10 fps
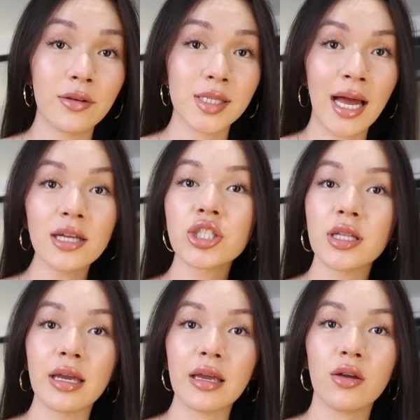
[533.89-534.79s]
I was
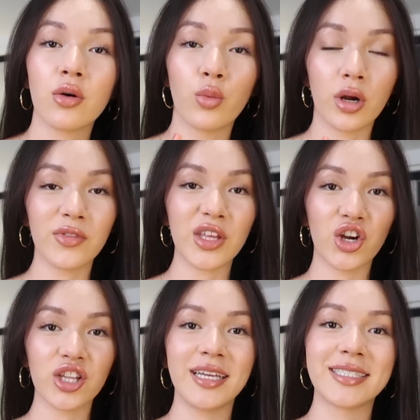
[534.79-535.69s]
actually one of the
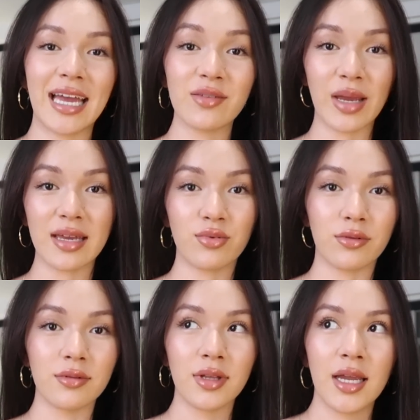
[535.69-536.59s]
only 10
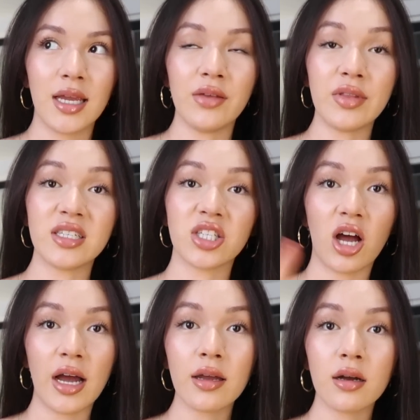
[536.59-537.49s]
people in the
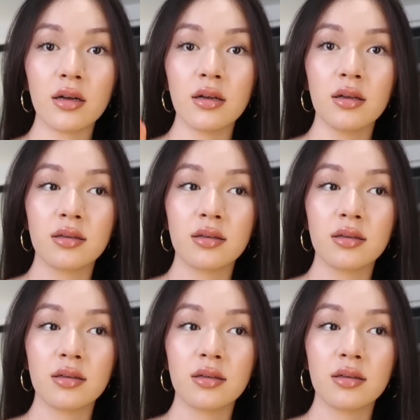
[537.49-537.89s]
entire